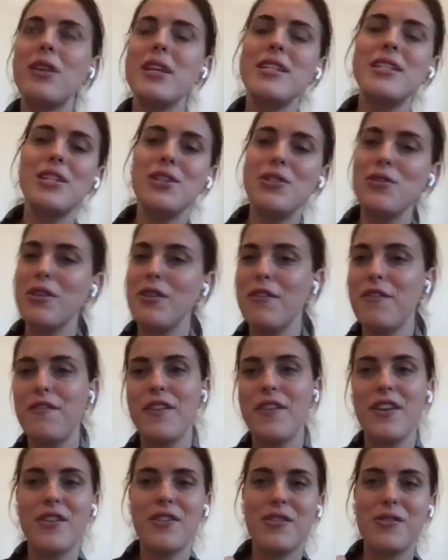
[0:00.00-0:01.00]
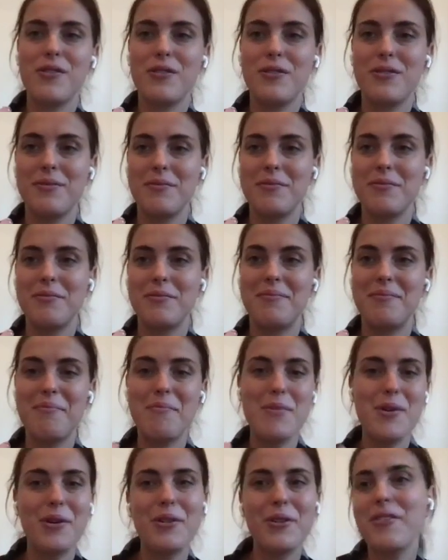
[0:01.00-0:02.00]
do you continue to feel
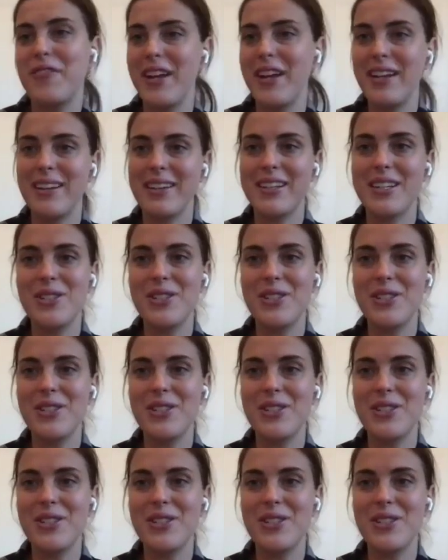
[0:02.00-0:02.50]
motivated?